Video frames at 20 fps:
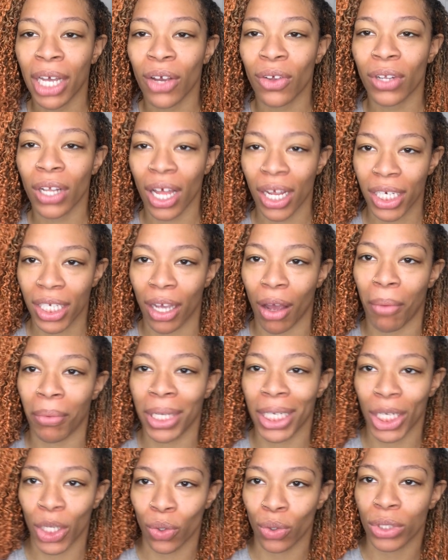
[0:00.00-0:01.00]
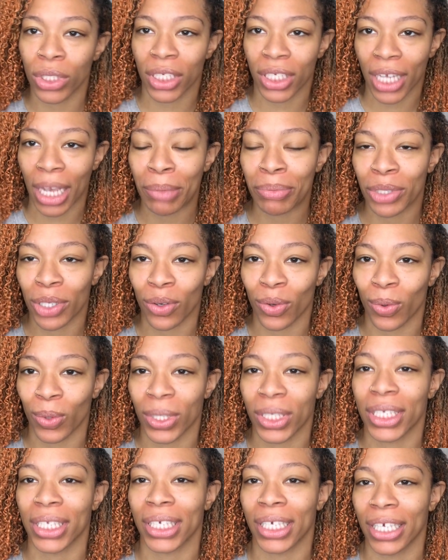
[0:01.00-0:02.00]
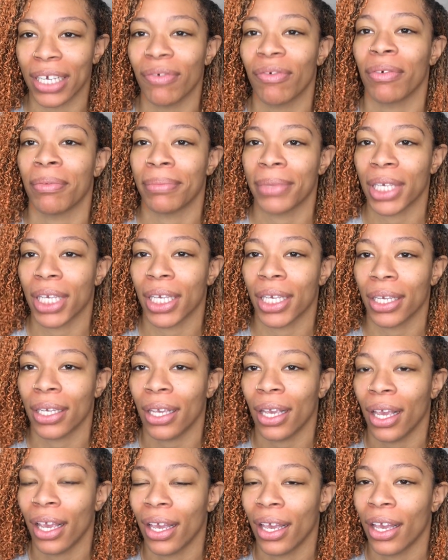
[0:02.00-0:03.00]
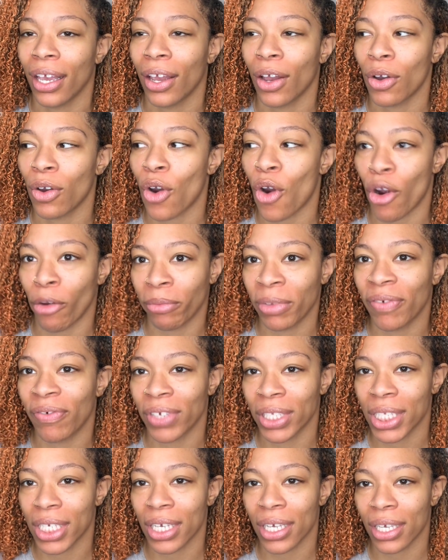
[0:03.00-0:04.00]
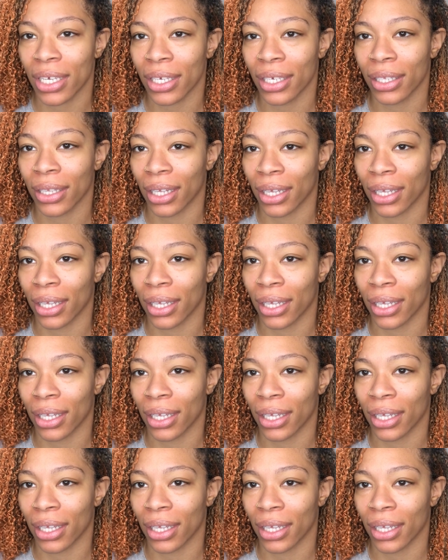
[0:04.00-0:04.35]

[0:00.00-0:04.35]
gonna lie to y'all, I'm a little skeptical. It's giving me army fatigue.